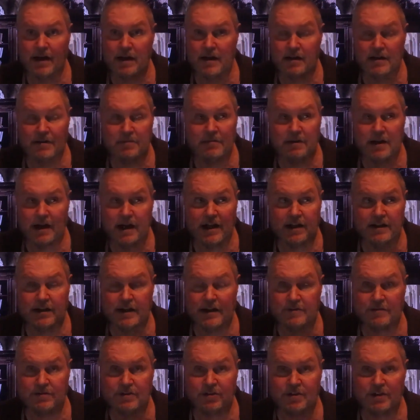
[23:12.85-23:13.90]
Uh,
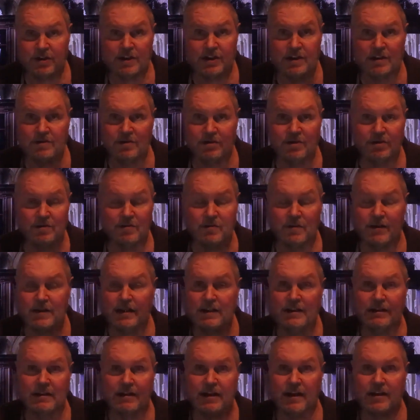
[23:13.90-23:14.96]
I, I, was just getting
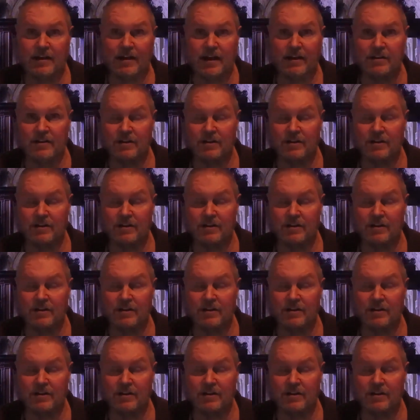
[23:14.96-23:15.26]
too weak.